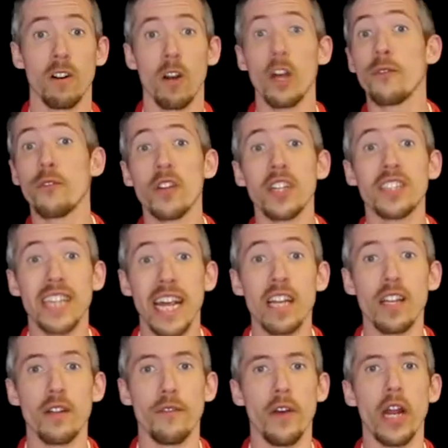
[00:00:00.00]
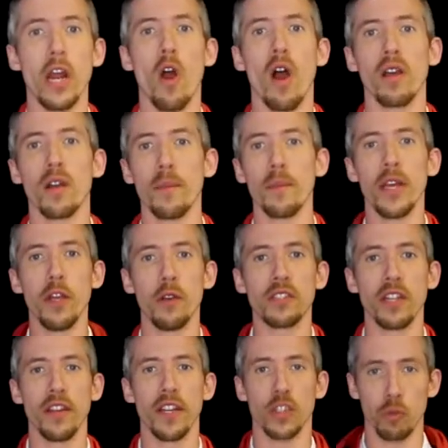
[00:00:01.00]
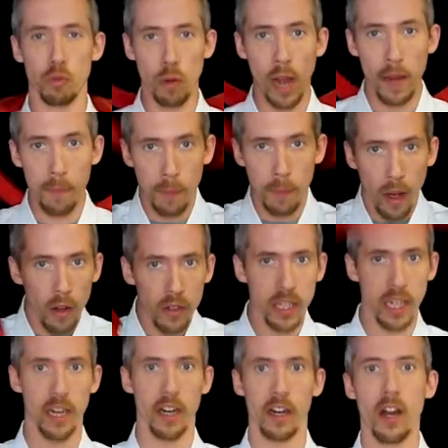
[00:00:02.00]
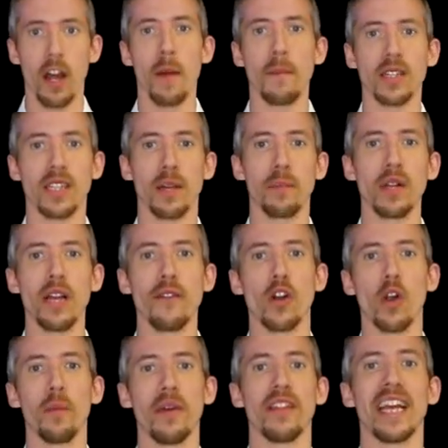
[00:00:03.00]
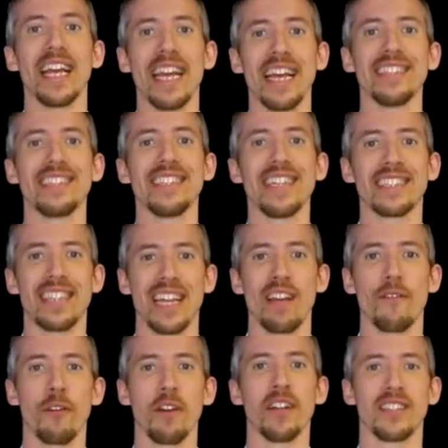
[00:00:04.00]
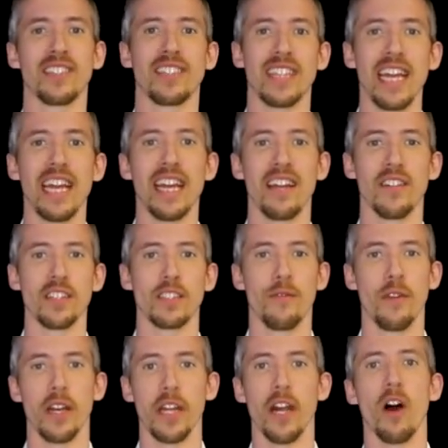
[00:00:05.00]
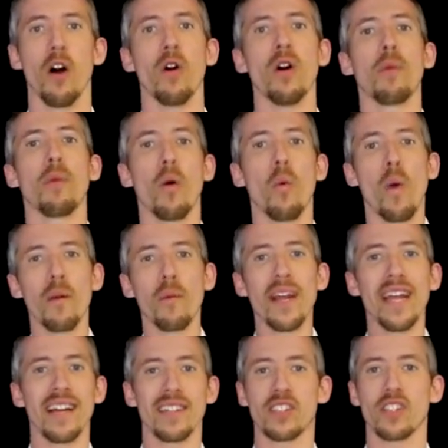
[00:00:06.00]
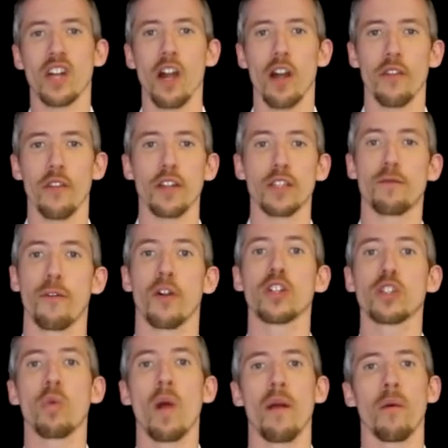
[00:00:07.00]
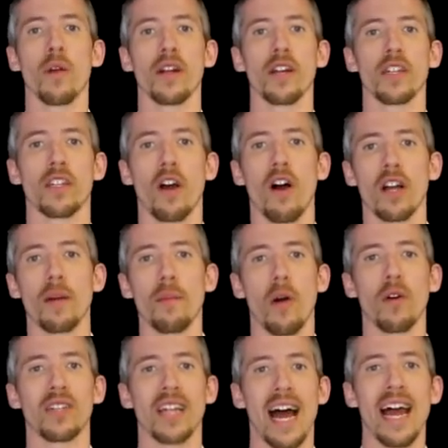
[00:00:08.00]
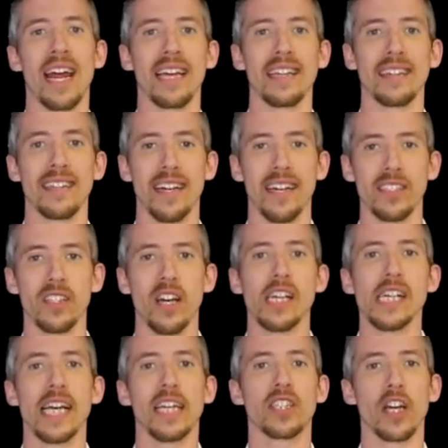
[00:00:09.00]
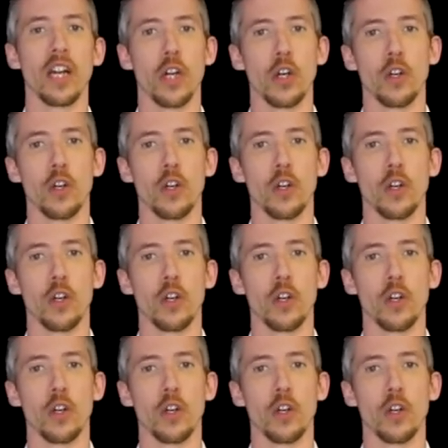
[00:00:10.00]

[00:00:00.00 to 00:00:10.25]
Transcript: All right, for the sake of the video, I'm gonna be using this red belt here because I believe it'll be the easiest thing for you to see in this video. But when we get started, this first way we're gonna talk about tying this is gonna